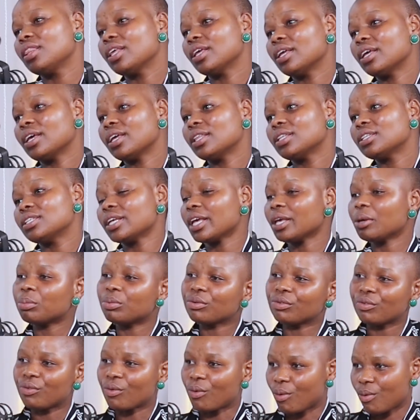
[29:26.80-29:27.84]
the day
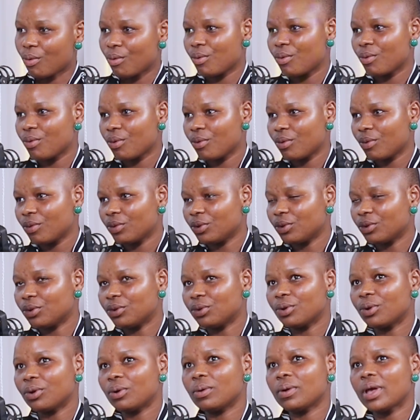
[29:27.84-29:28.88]
before,
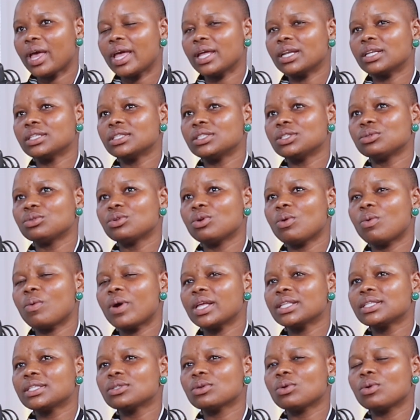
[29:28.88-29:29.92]
and
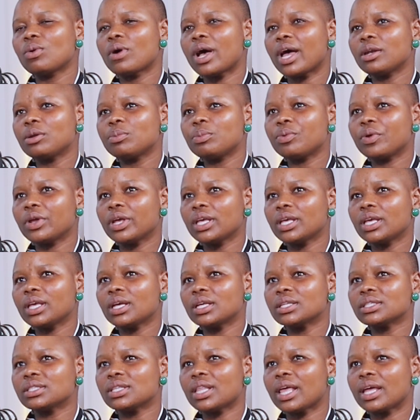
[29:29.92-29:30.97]
what's so heartbreaking
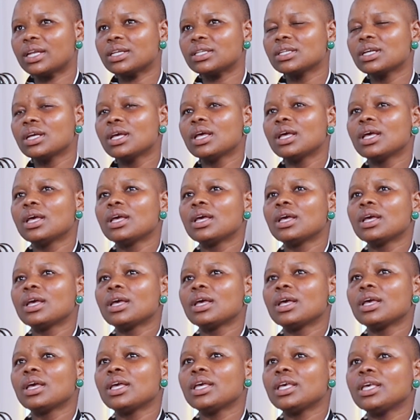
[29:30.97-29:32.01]
is that
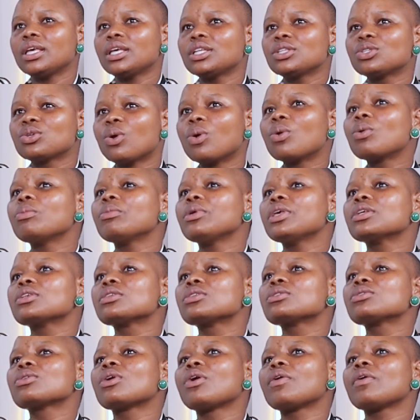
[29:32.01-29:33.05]
he told me a
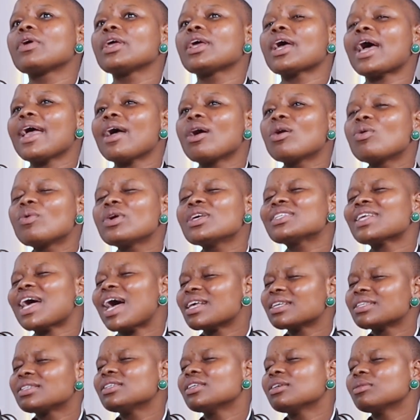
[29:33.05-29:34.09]
story. I always
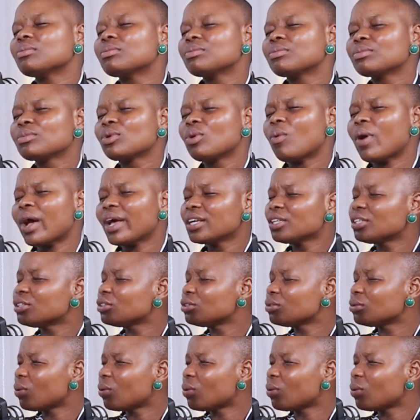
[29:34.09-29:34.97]
asked him, why